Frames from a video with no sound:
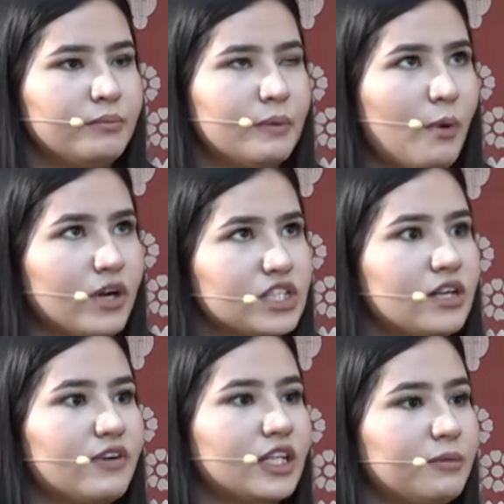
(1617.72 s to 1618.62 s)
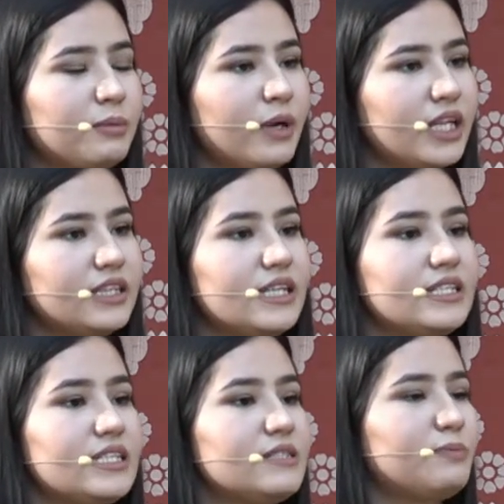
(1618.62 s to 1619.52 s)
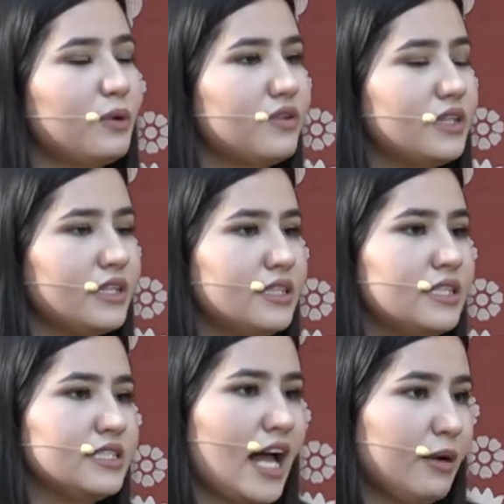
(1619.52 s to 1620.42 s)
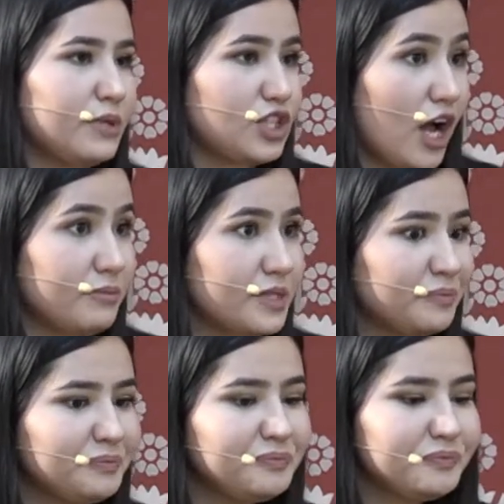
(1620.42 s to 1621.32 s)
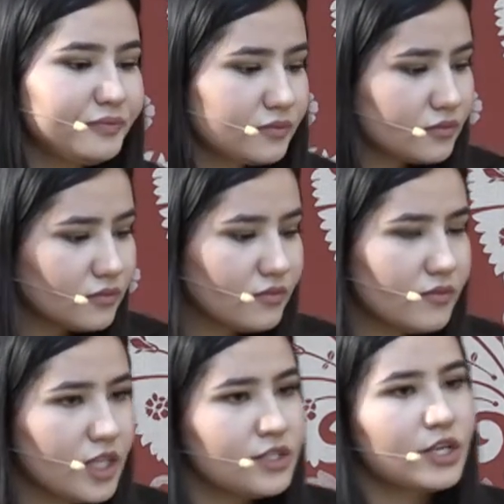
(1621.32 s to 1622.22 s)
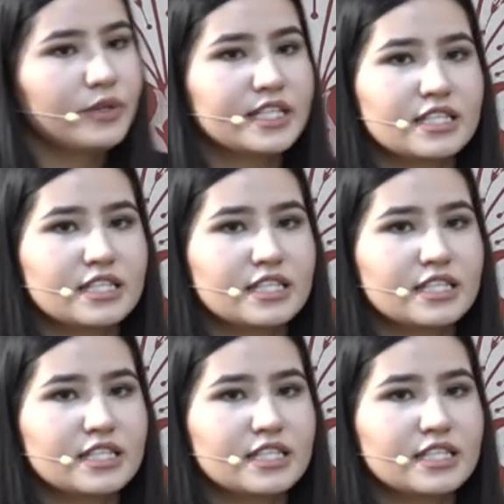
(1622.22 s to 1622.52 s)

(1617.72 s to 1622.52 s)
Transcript: portion of our labor market that needs both these hybrid jobs. So that's